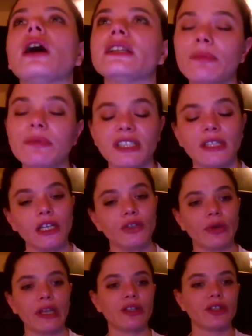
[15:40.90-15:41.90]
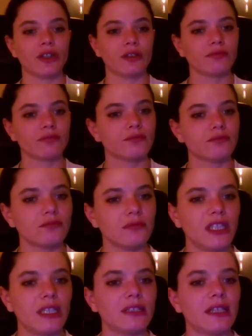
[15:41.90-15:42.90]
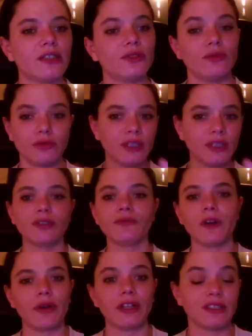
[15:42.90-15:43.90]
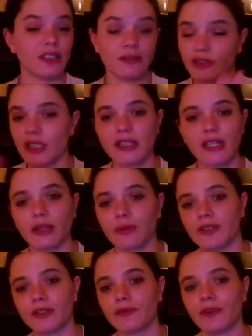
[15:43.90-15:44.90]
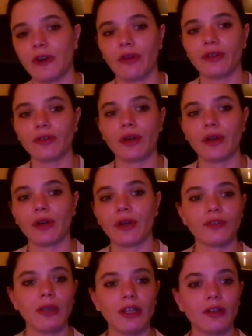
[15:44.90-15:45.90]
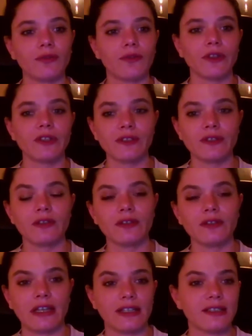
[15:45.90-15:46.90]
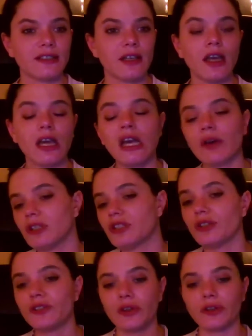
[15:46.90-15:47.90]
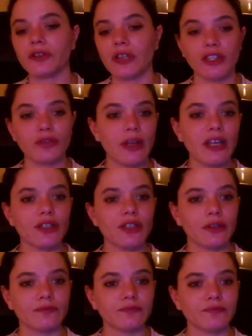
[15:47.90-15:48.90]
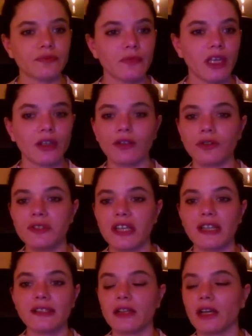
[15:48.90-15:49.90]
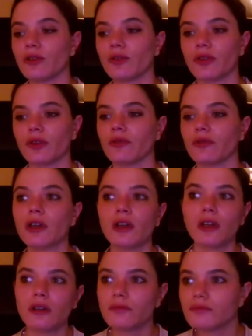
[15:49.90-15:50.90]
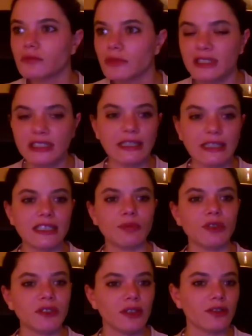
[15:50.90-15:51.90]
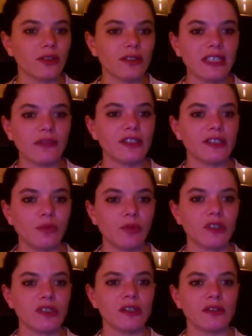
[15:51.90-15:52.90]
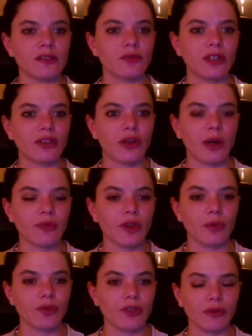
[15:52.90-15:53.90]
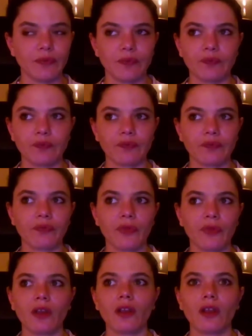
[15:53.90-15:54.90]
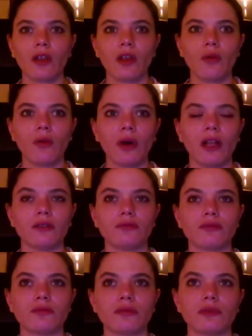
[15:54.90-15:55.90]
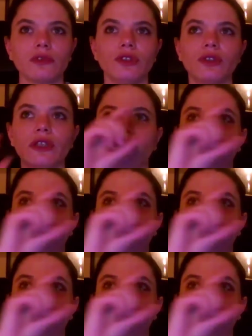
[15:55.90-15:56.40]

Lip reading: adapted hydration, meaning that with the just like with the pharenograph, you make a first test with a certain hydration. Like you said, I don't know, 60% or 70% water absorption. Well, you